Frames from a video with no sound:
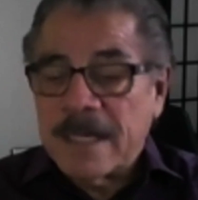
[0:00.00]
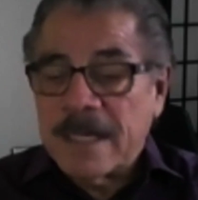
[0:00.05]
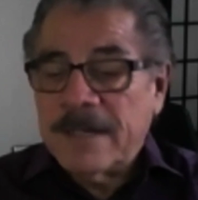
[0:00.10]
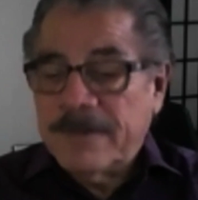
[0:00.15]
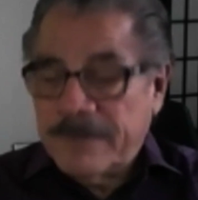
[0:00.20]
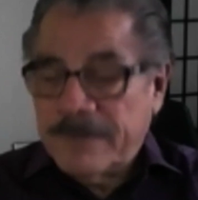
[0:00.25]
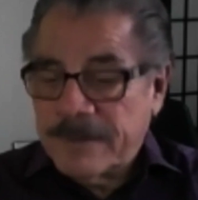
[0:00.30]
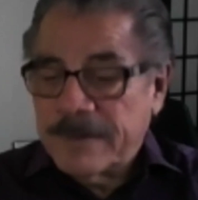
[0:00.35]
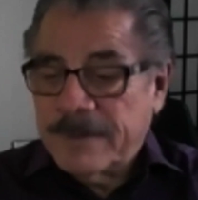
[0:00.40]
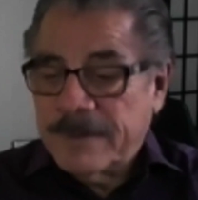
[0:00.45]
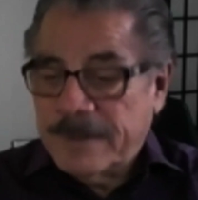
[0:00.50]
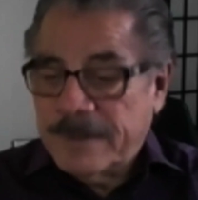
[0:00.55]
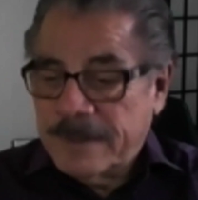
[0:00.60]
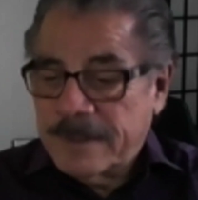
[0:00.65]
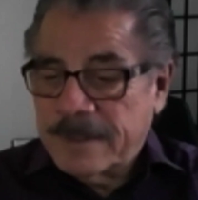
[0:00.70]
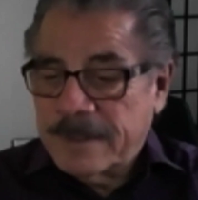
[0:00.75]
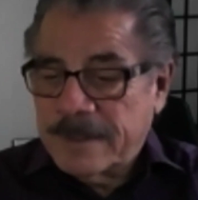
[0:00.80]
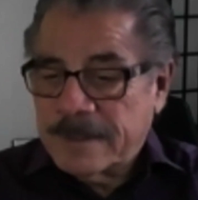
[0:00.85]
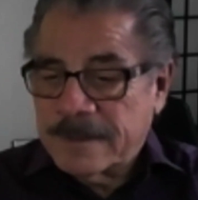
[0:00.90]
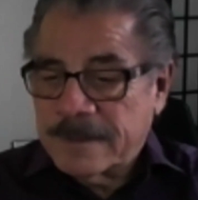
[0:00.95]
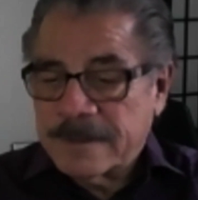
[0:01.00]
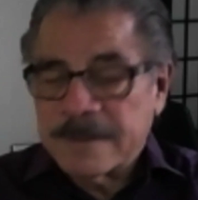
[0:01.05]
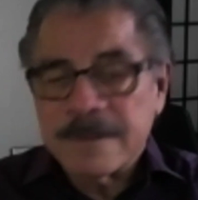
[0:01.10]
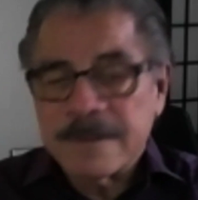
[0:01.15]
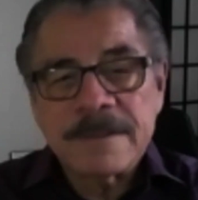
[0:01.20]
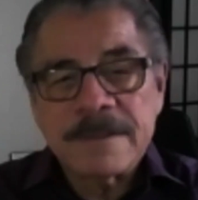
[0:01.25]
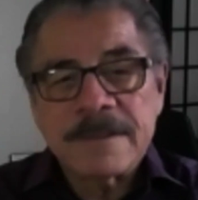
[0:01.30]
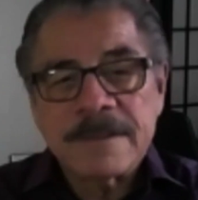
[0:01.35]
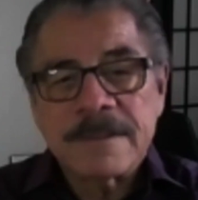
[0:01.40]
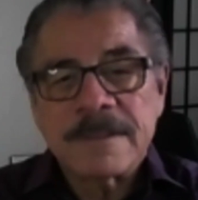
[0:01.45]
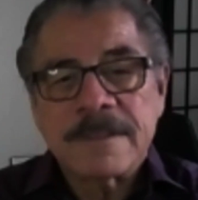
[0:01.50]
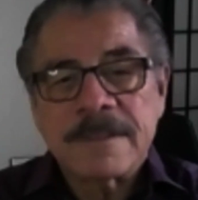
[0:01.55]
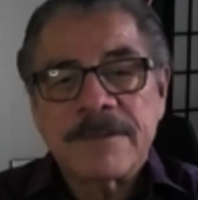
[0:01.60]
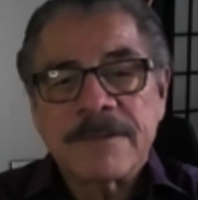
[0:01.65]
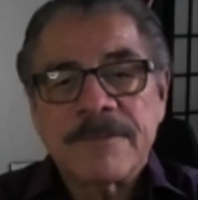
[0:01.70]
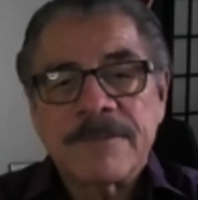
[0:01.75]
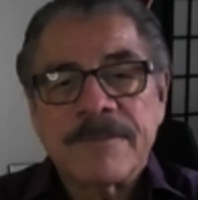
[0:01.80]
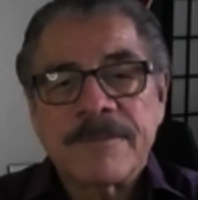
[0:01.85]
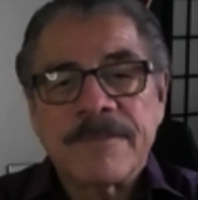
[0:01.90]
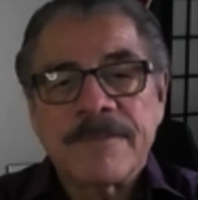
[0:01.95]
all the best and take care of
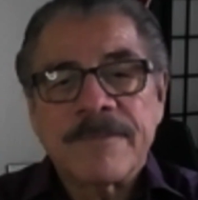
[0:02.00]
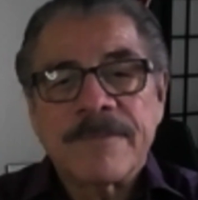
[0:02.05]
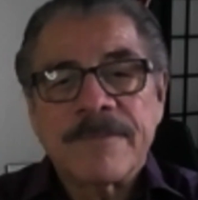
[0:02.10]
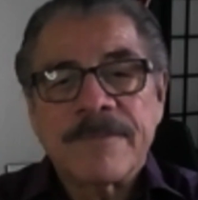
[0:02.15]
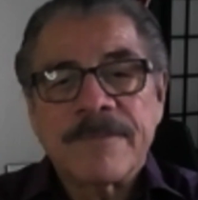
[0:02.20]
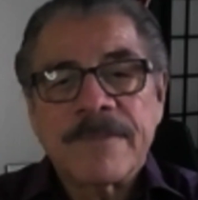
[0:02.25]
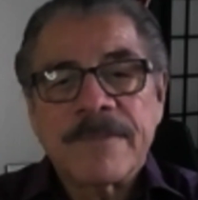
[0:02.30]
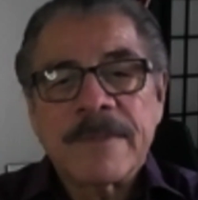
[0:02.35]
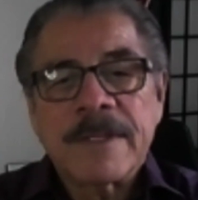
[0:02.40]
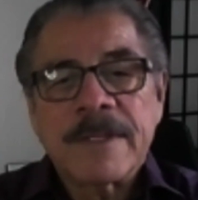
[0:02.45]
yourself, Stitch.